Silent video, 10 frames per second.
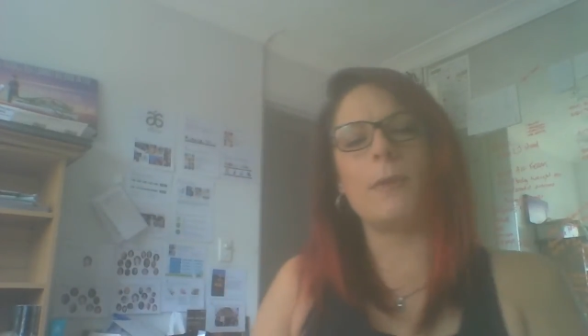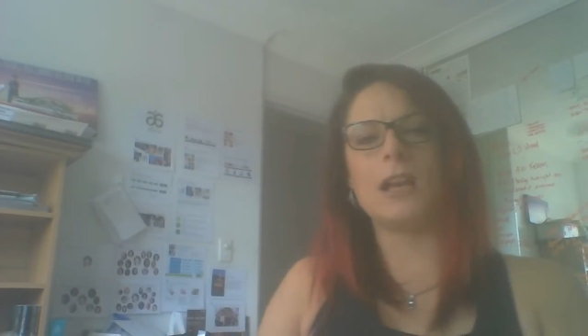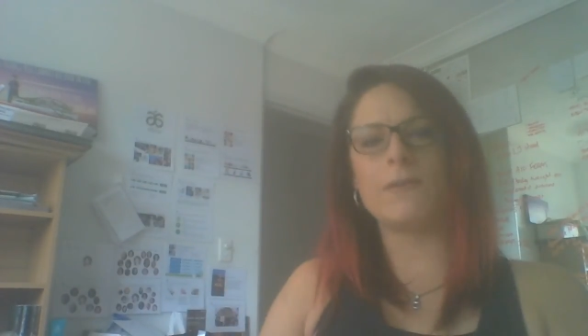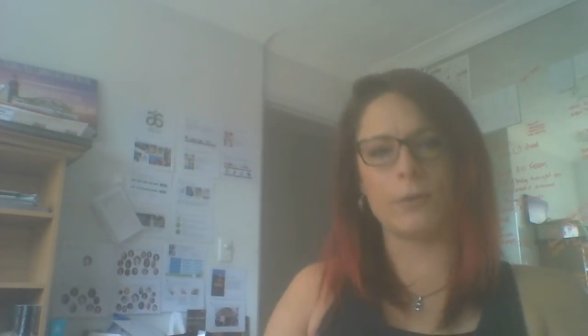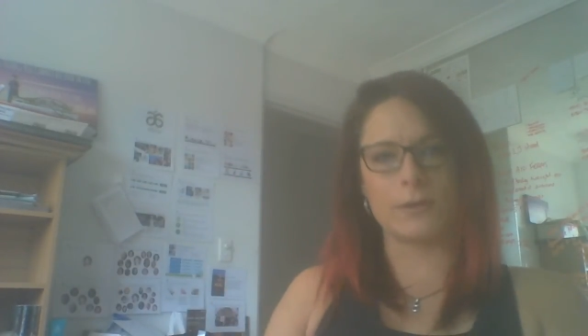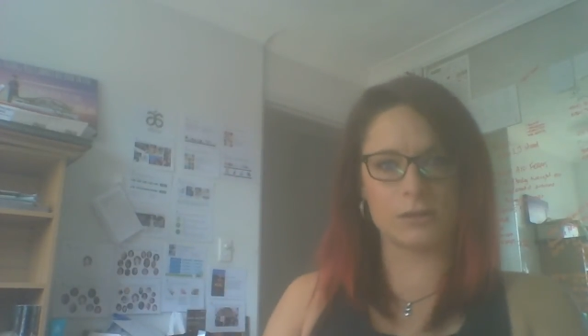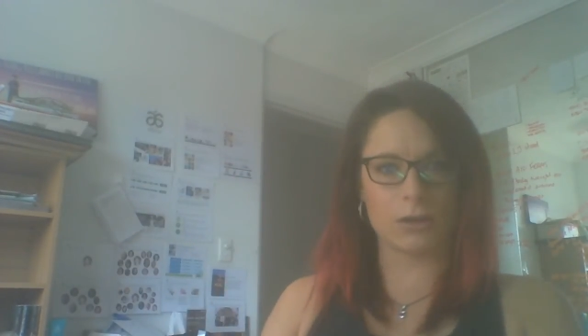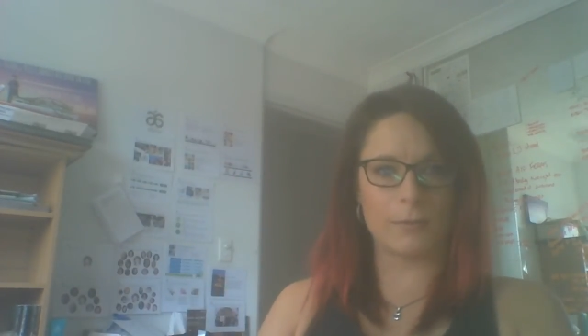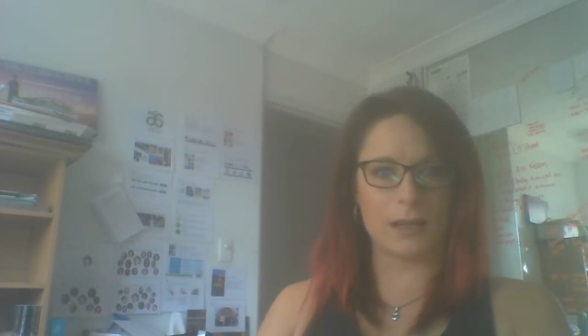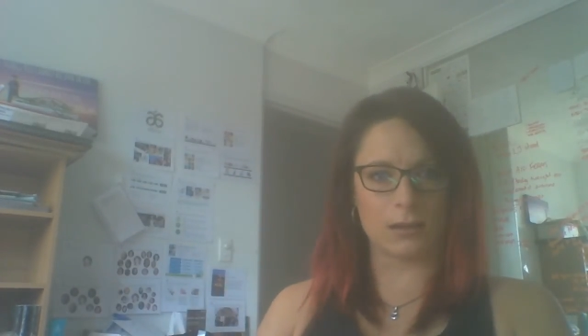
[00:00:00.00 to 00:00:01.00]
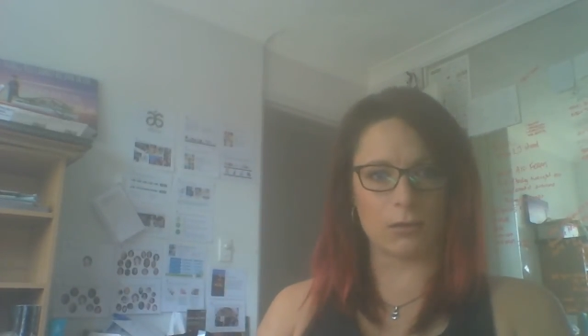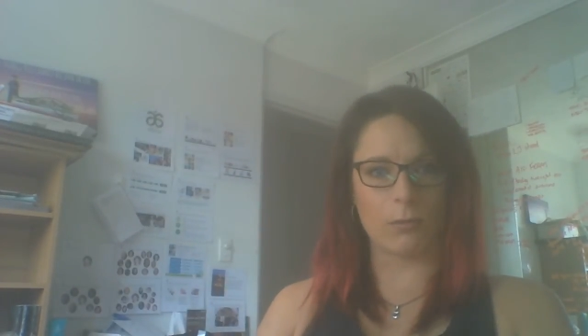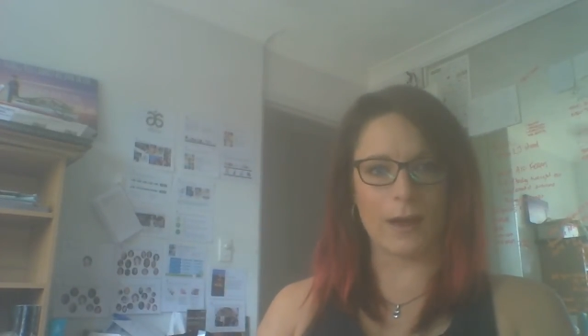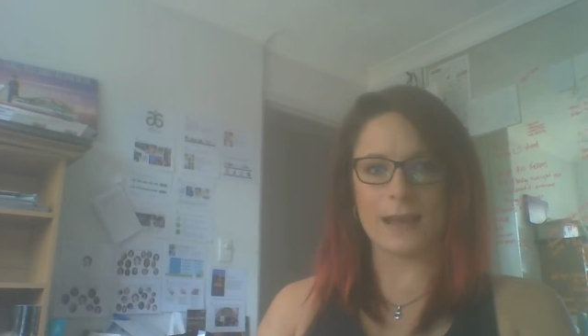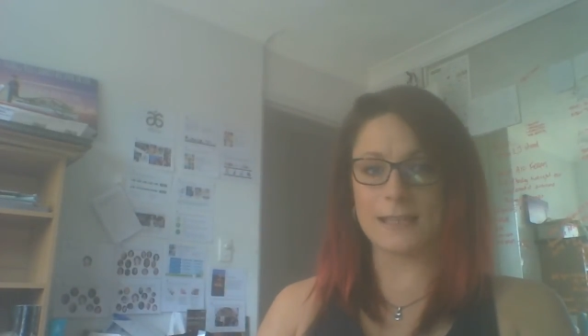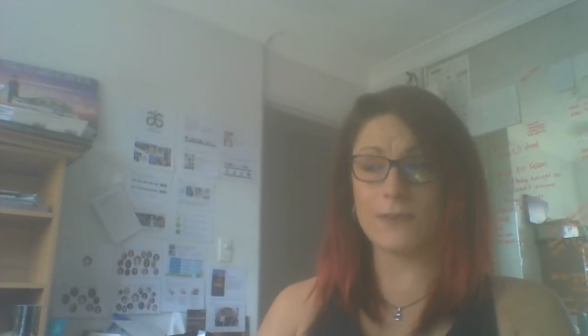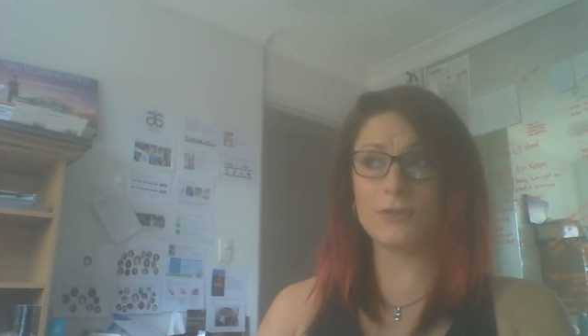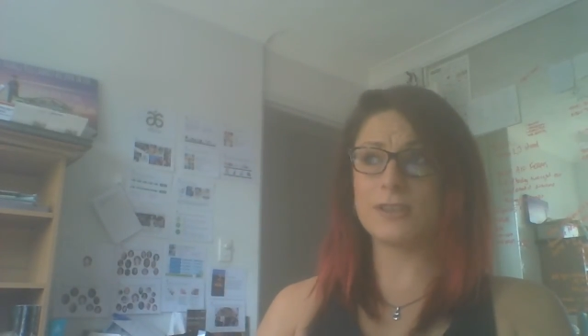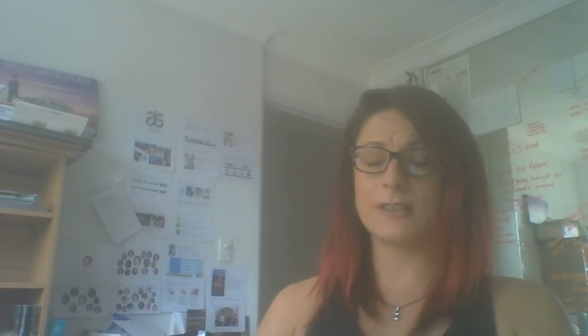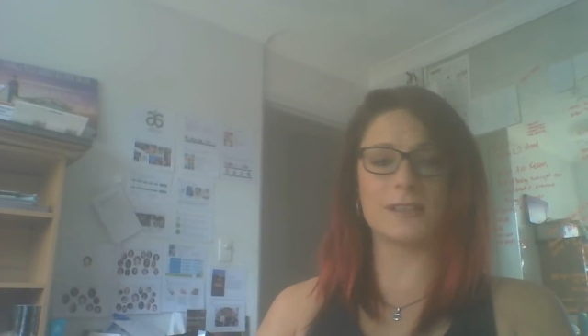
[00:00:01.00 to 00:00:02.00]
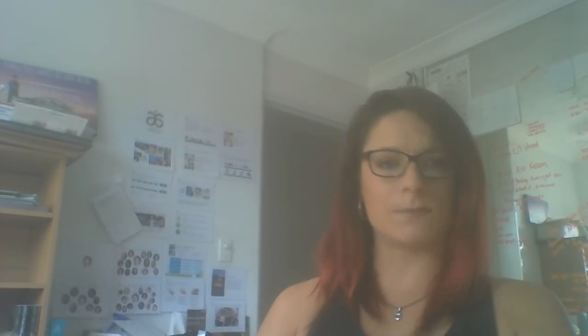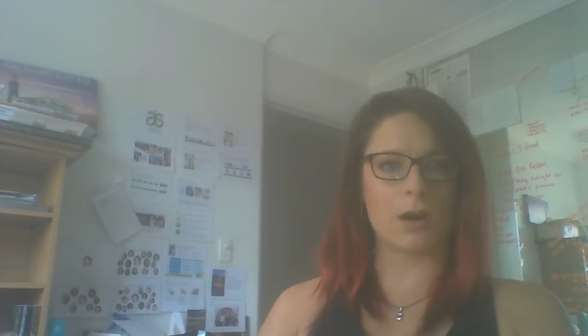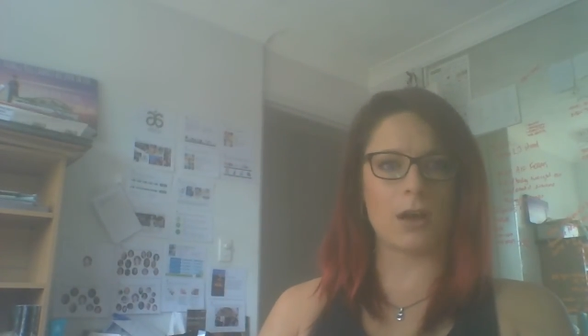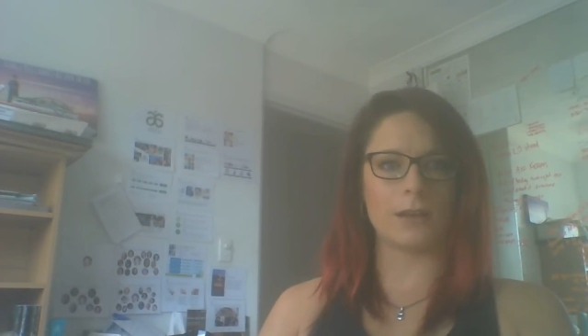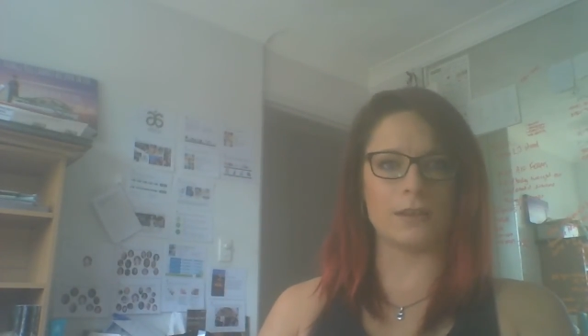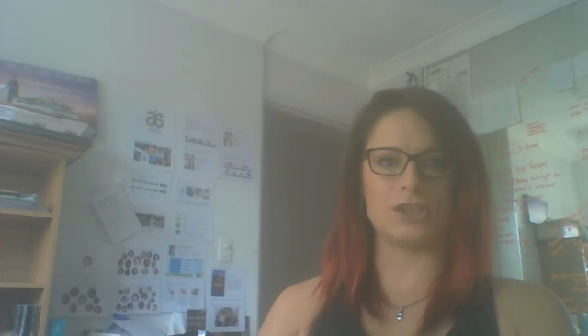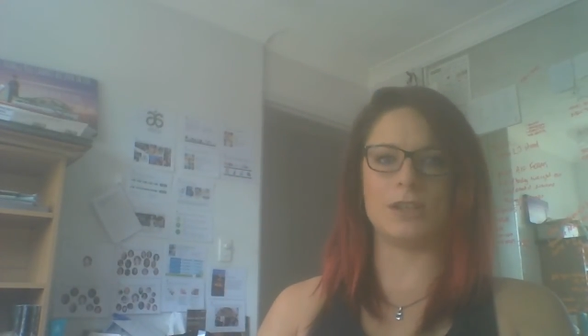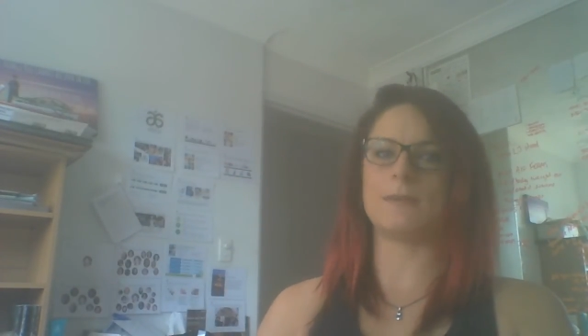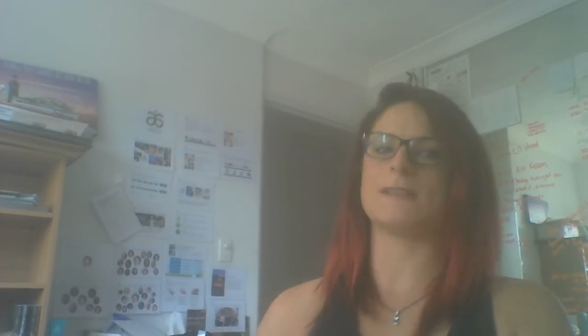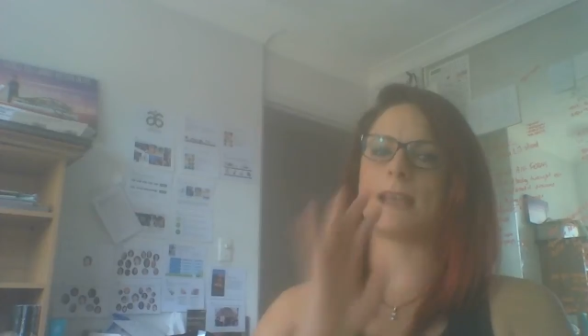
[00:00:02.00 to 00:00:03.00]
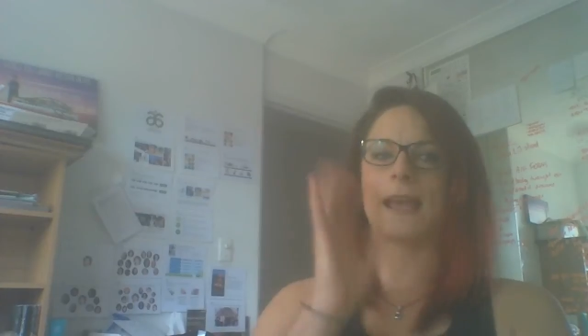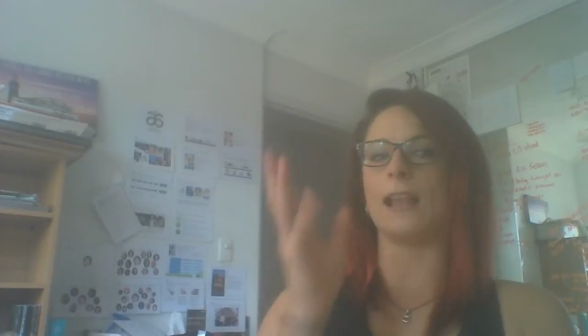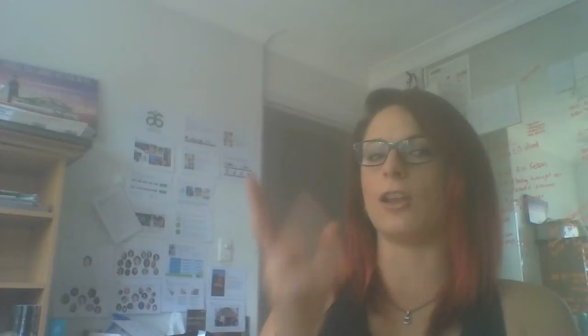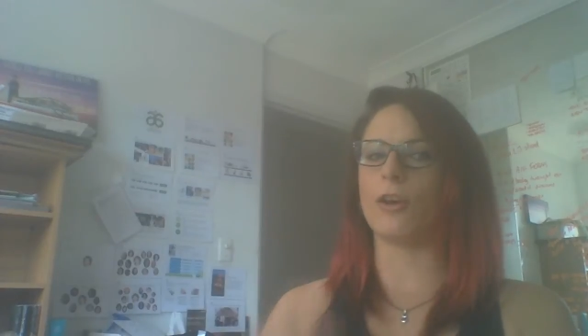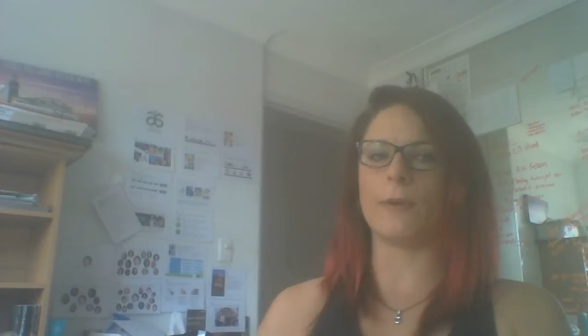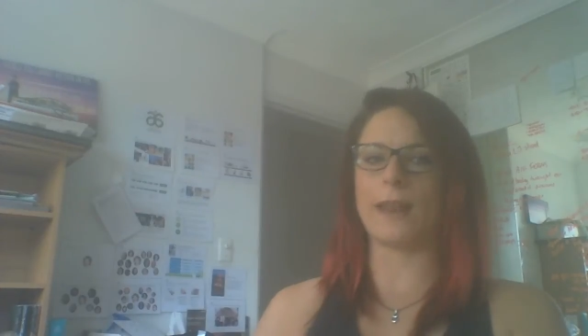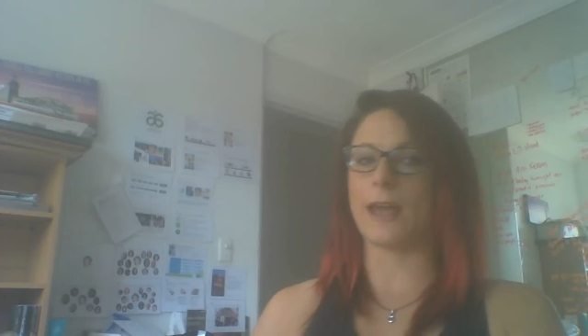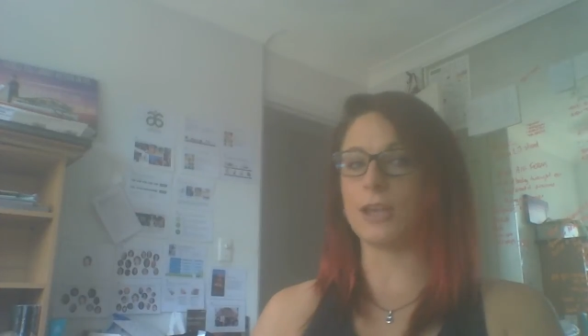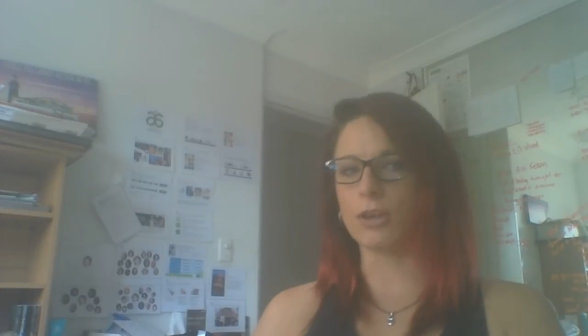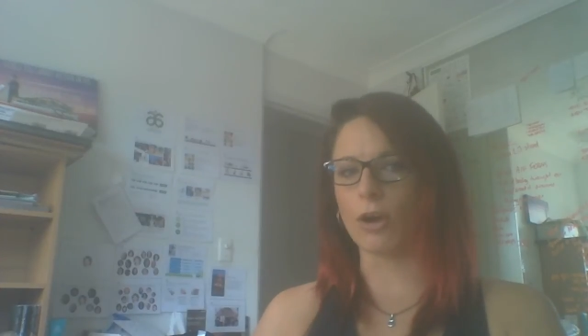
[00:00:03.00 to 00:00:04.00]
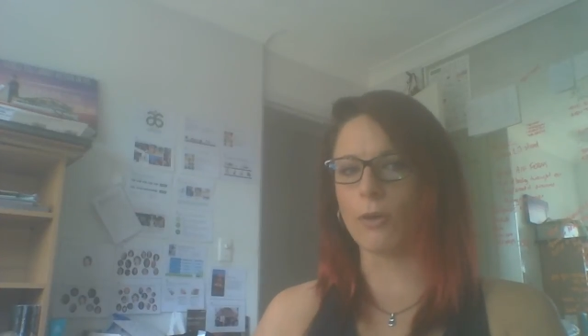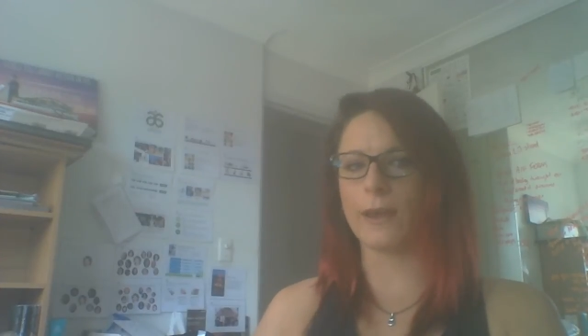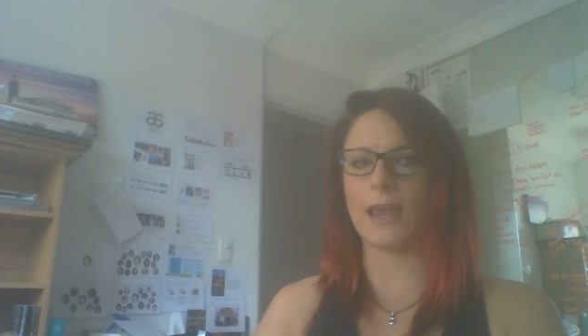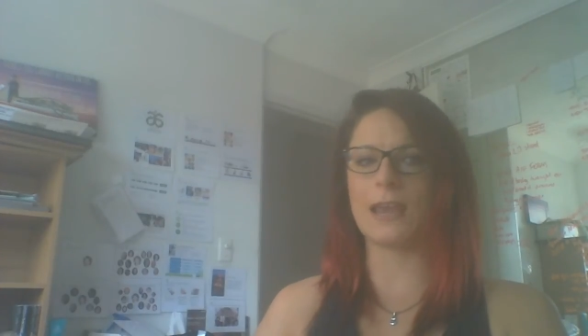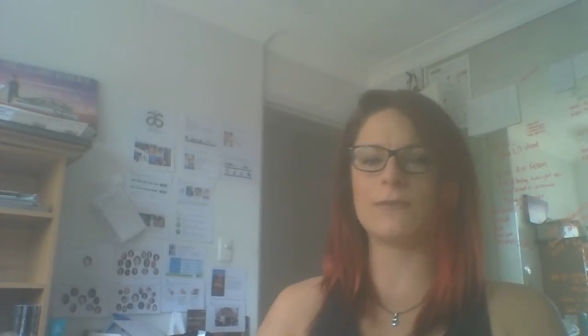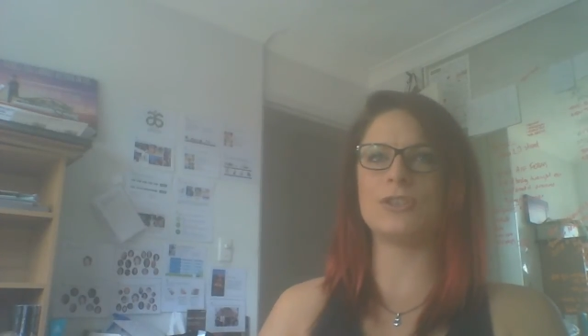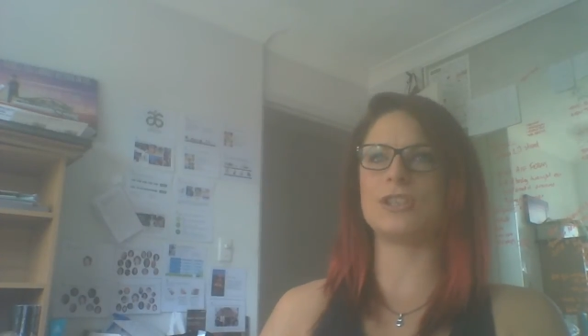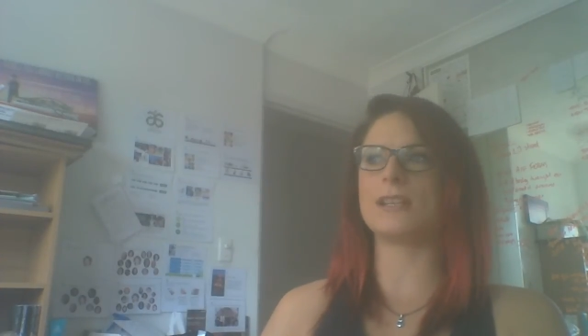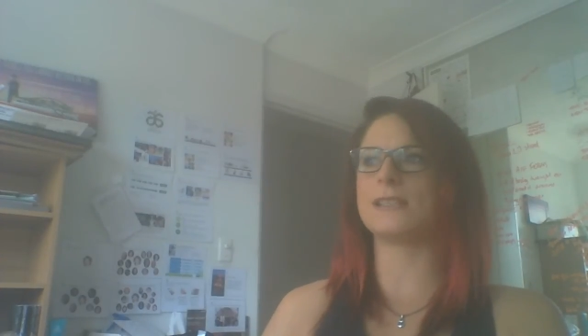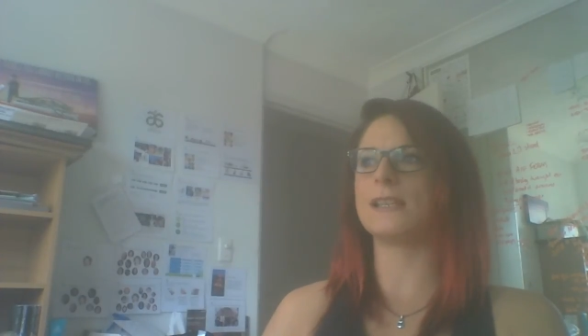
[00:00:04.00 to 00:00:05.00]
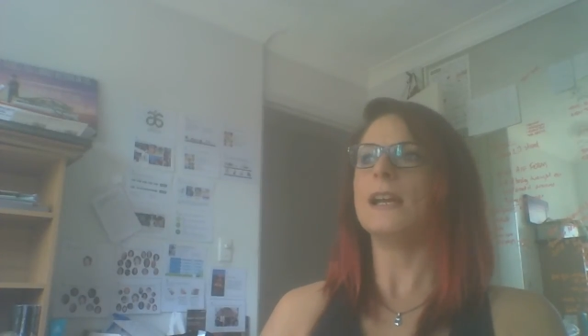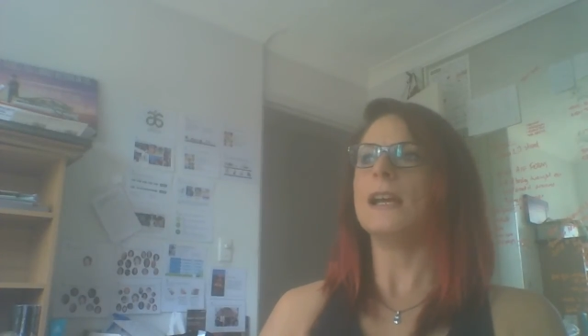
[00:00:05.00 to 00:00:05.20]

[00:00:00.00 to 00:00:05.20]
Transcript: many of you, in so many little ways. Even just a smile in the gym to say hello and how you're going, even just